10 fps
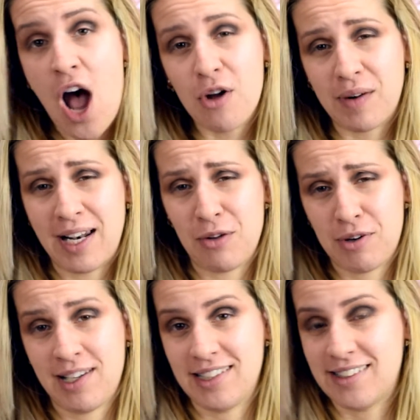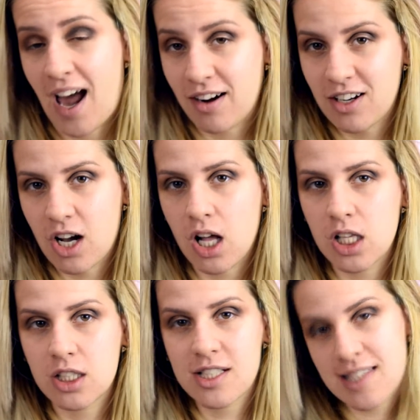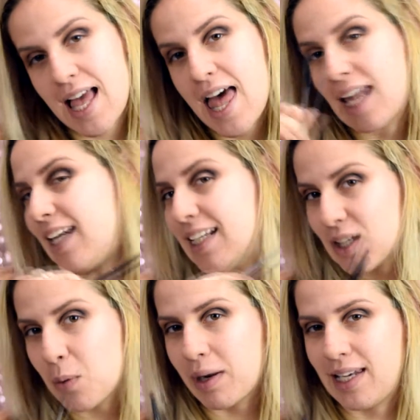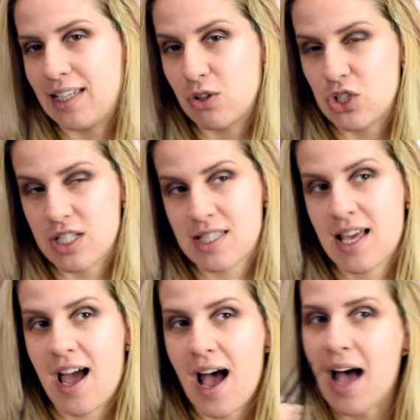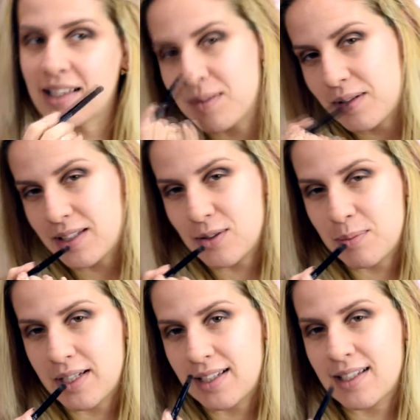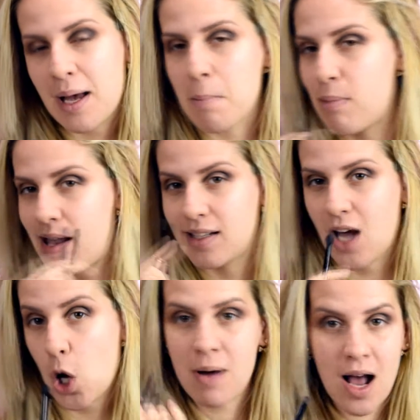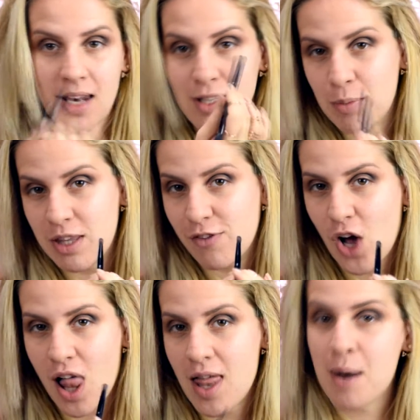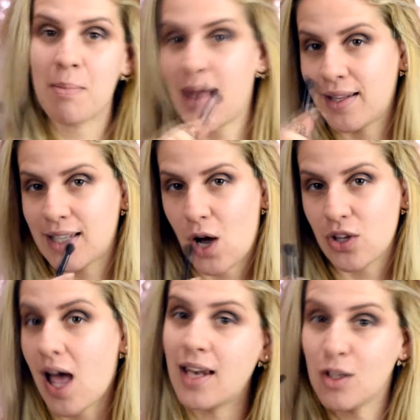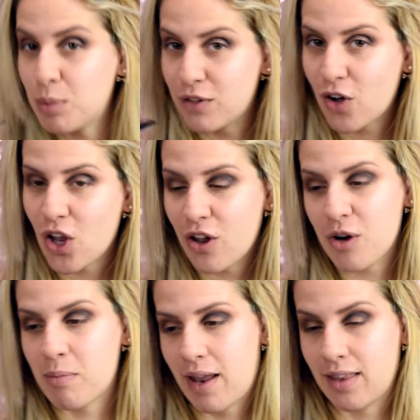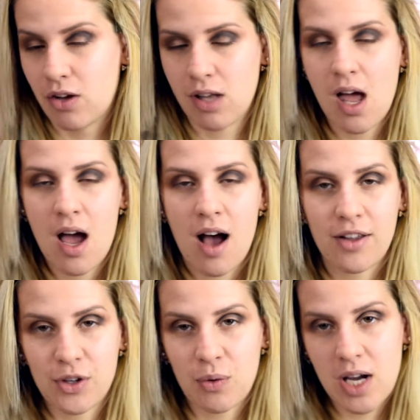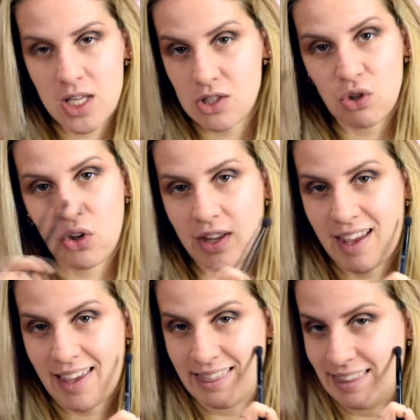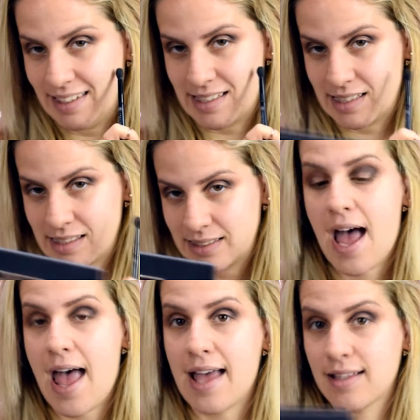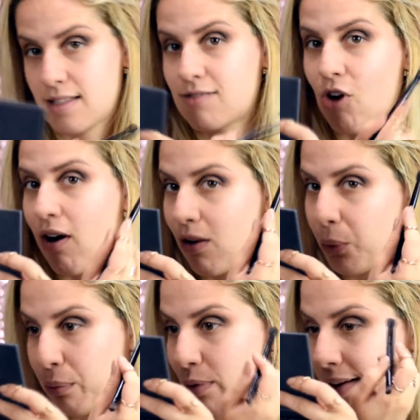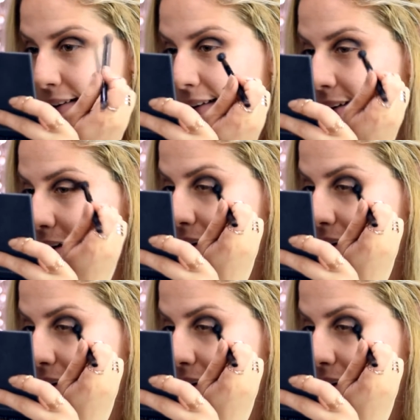really dark colors, little by little, just add a little bit, blend out. A little bit of color, blend out. A little bit of color, blend out. Otherwise, you're gonna get this and struggle with blending.